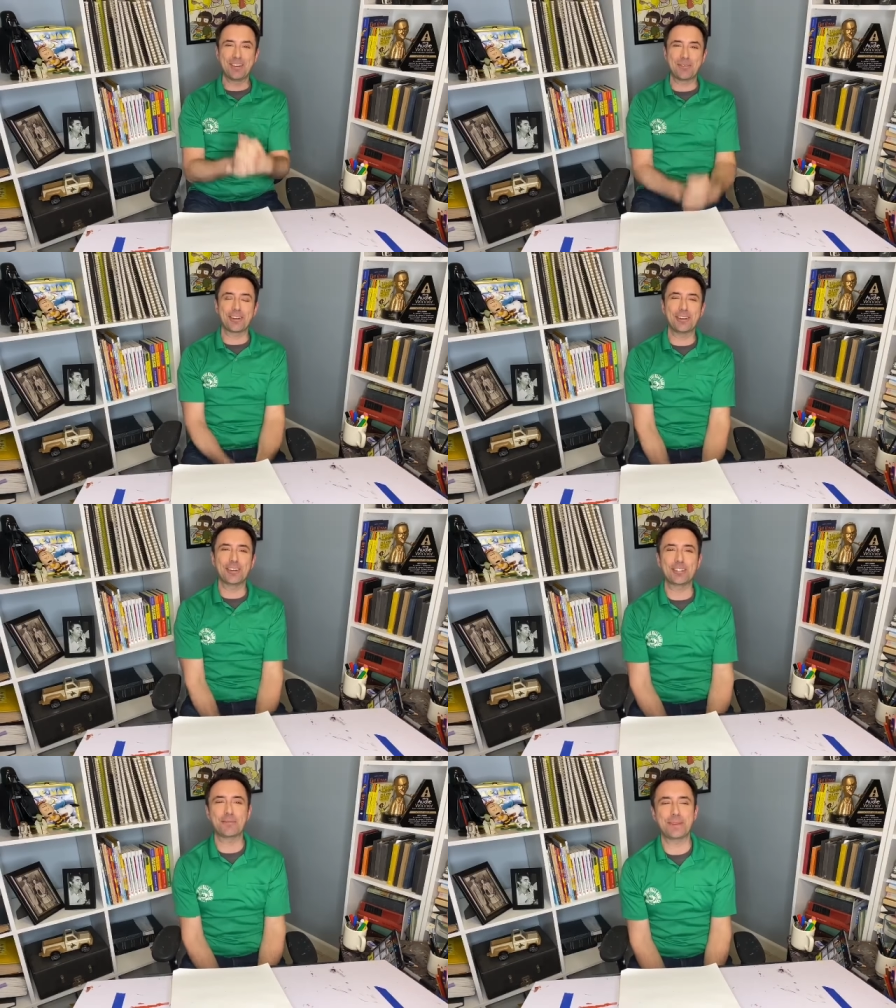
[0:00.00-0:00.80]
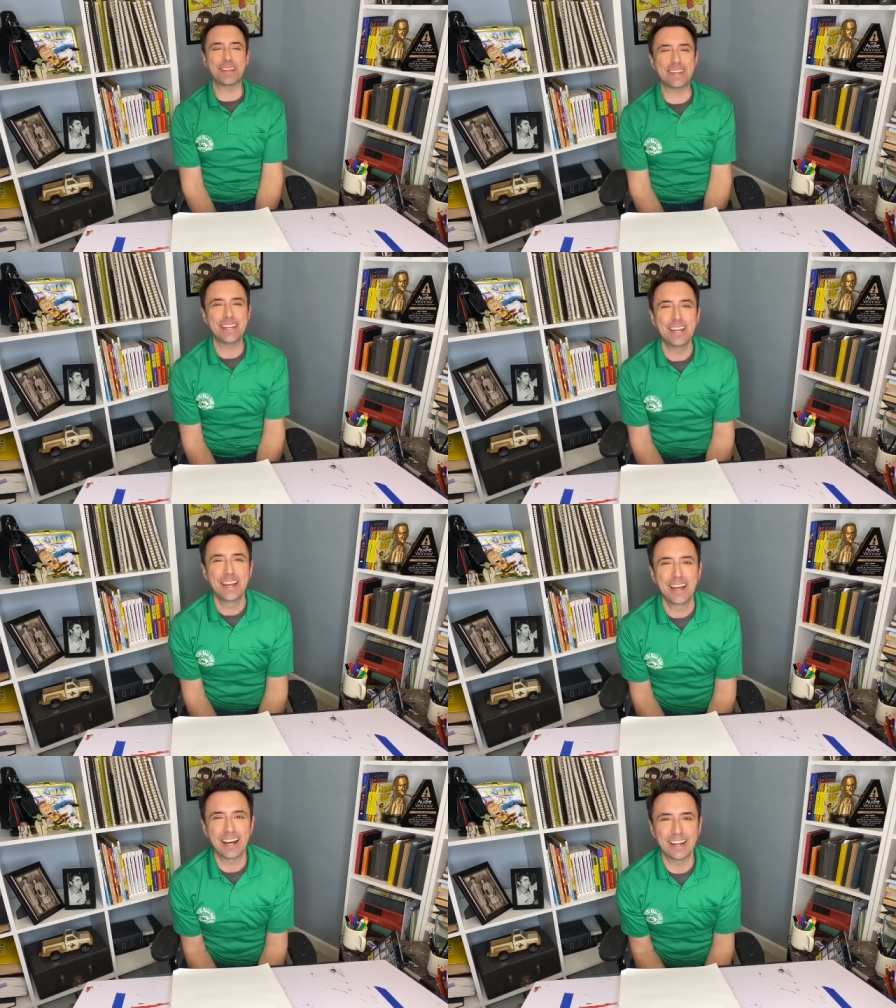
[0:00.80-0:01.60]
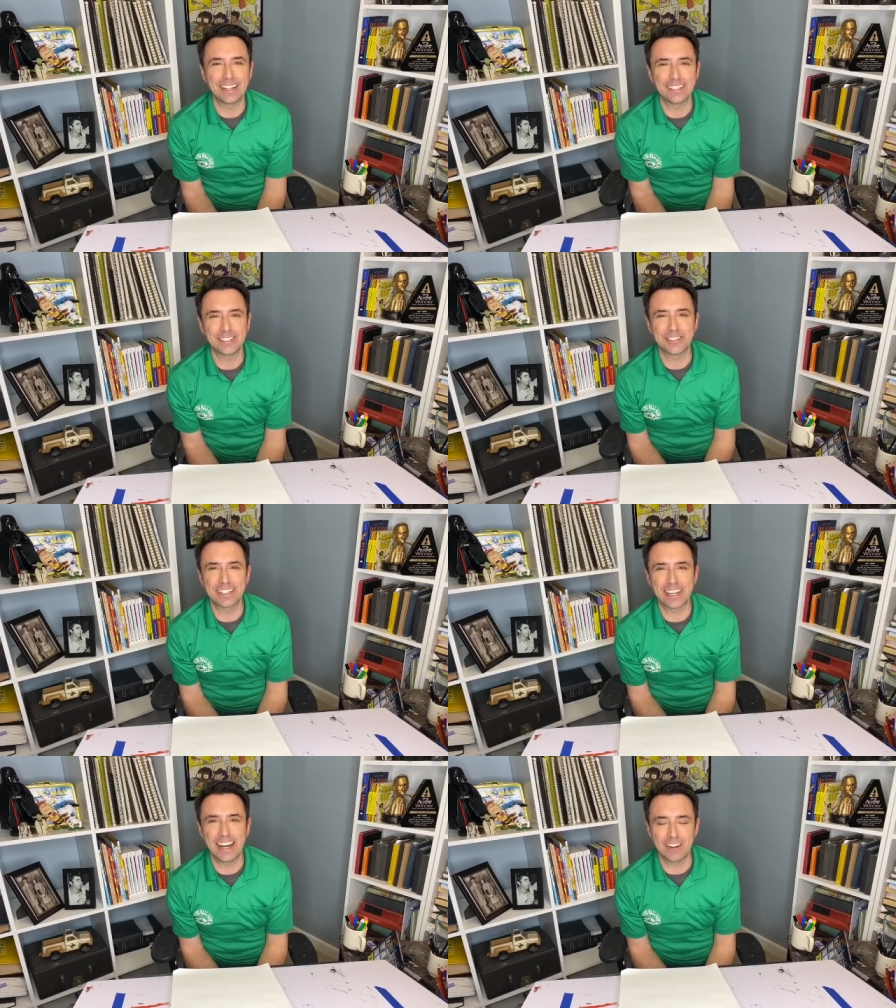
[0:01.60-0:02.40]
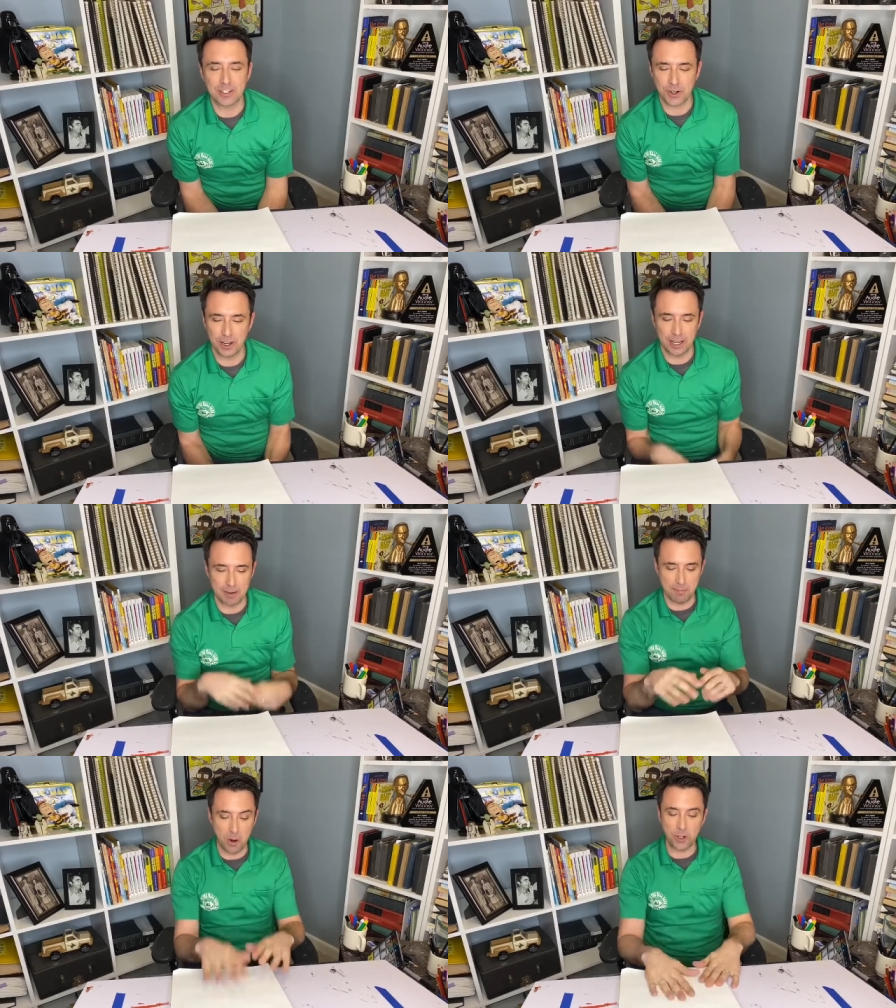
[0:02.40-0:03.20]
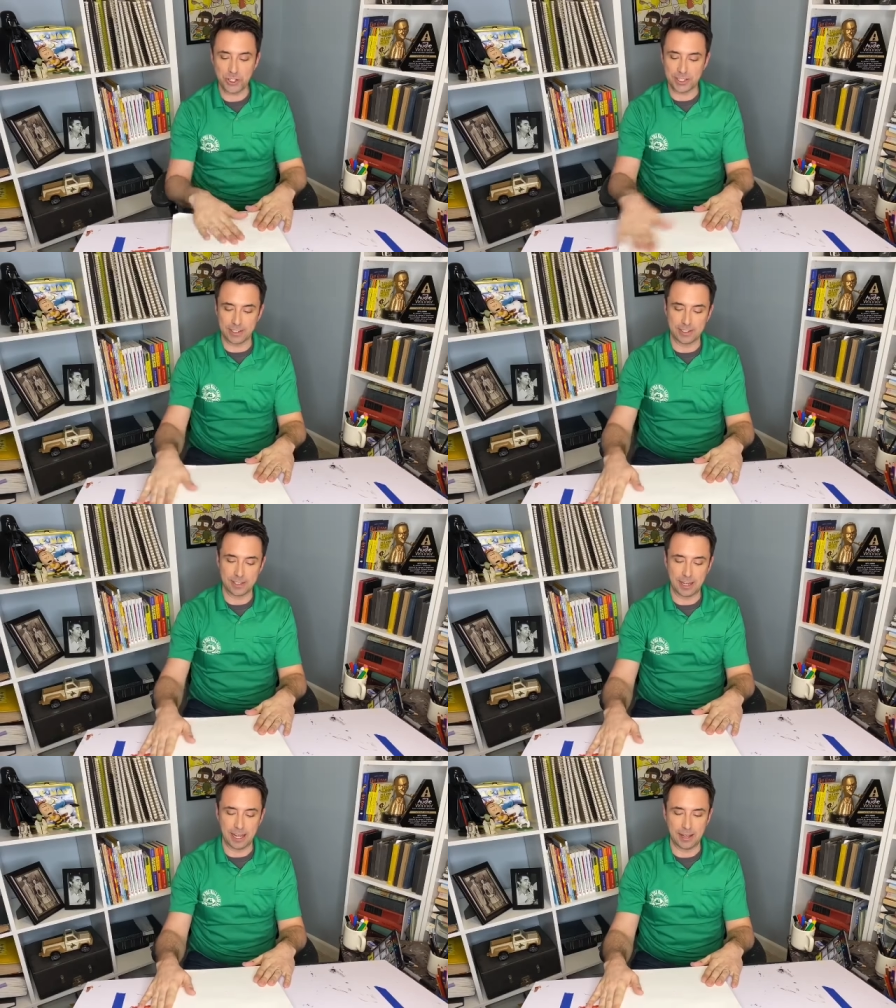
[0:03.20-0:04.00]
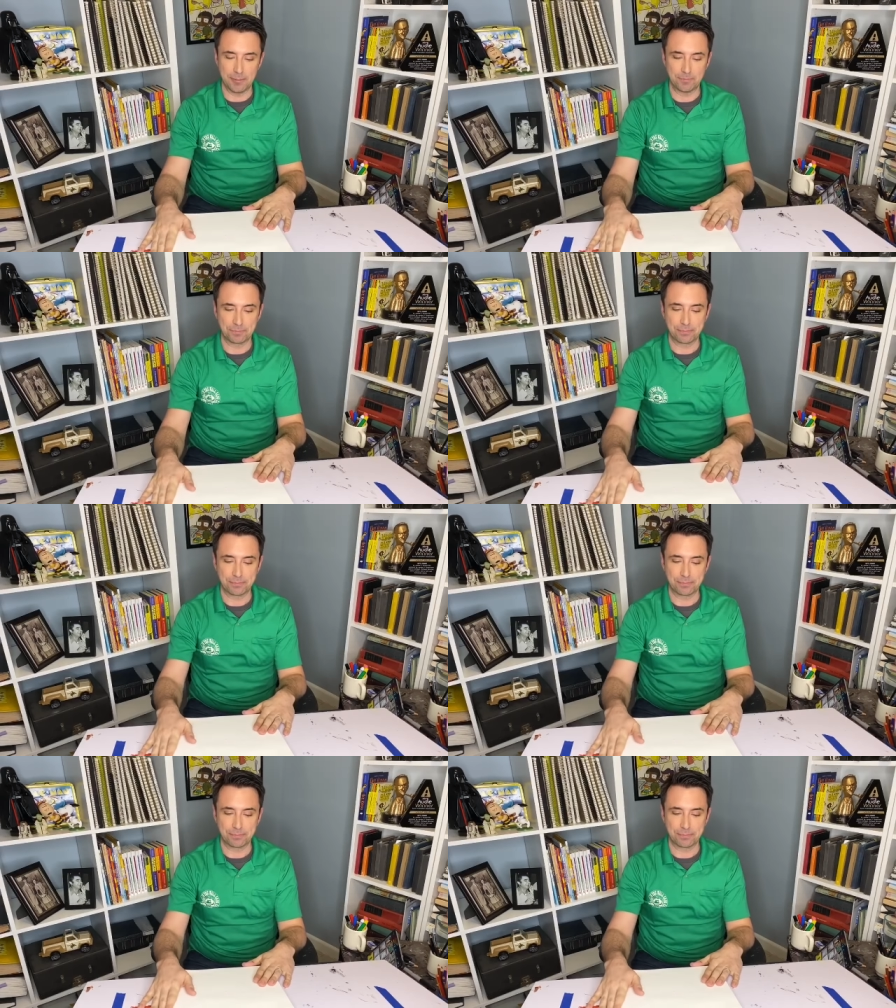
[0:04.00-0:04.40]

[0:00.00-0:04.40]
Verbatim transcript: we're going to be uh, learning how to draw emotions. Um,